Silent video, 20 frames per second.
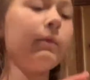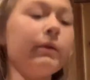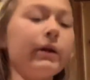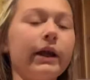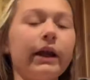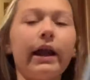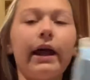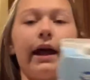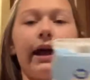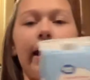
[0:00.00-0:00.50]
we're
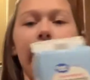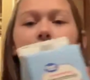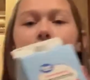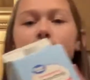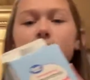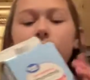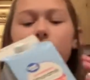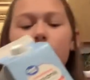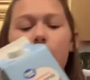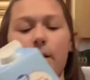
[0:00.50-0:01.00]
going to add
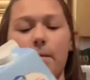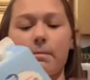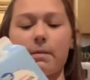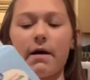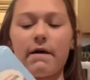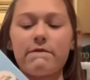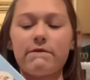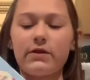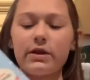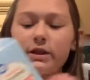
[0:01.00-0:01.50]
some
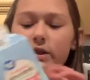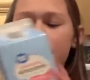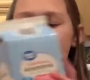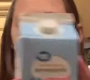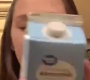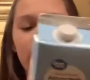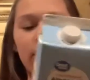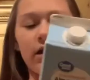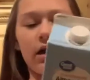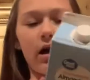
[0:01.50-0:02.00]

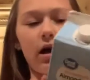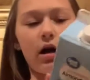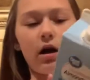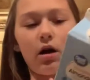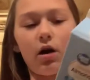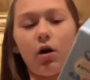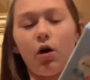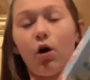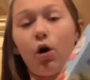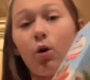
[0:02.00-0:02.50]

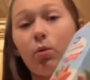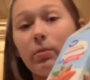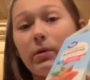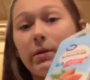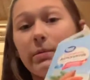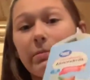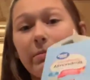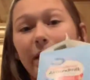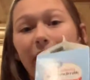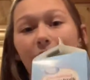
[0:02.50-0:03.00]
vanilla
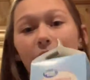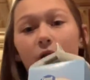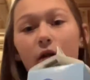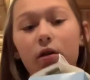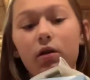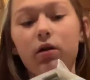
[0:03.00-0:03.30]
almond milk.